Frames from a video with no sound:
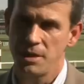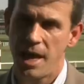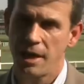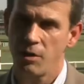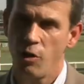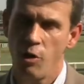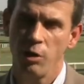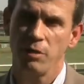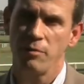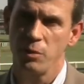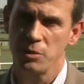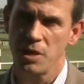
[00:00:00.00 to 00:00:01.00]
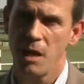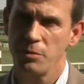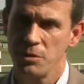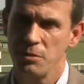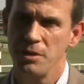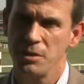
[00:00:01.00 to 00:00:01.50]
attack all of those
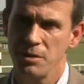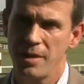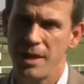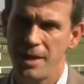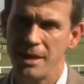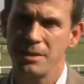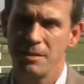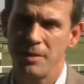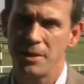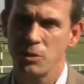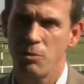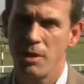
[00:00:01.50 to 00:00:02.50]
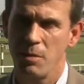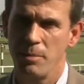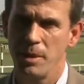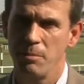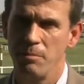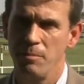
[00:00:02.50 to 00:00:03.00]
opportunities. So that, that's, a, that's quite a
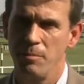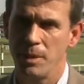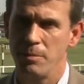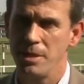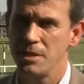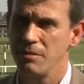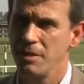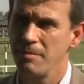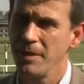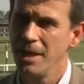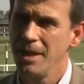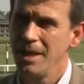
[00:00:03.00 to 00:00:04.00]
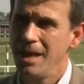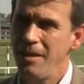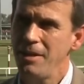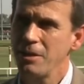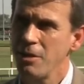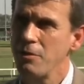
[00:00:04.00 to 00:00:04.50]
big, big piece of it.
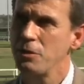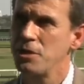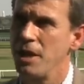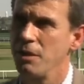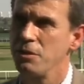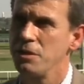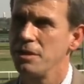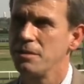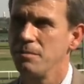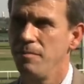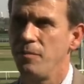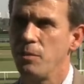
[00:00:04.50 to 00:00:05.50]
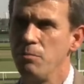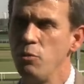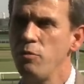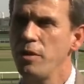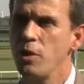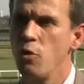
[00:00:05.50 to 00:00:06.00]
I think another challenge is
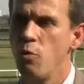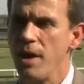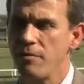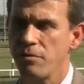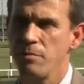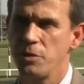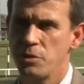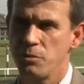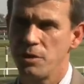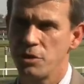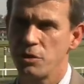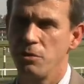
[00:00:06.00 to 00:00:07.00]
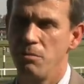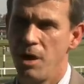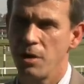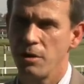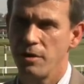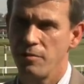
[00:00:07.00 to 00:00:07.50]
moving away from the traditional
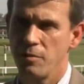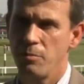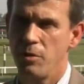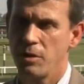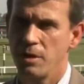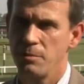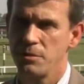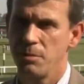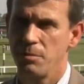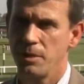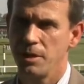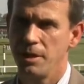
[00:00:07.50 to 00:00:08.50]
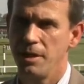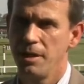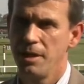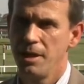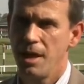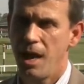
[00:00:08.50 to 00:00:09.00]
model that football clubs typically
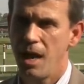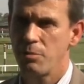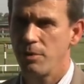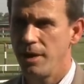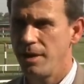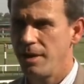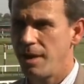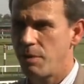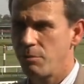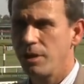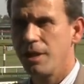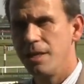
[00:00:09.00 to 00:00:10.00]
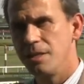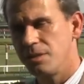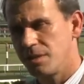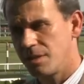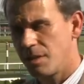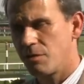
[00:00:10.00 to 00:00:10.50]
operate, and that really is
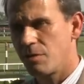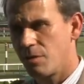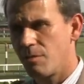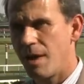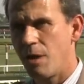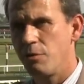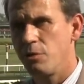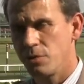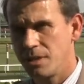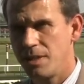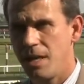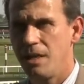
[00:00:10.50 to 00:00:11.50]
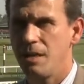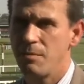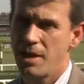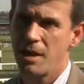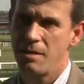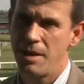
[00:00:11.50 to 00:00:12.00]
centered around your
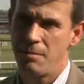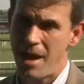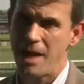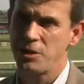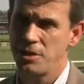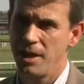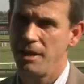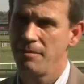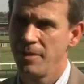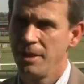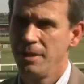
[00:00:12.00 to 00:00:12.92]
stadium and, uh, and match day.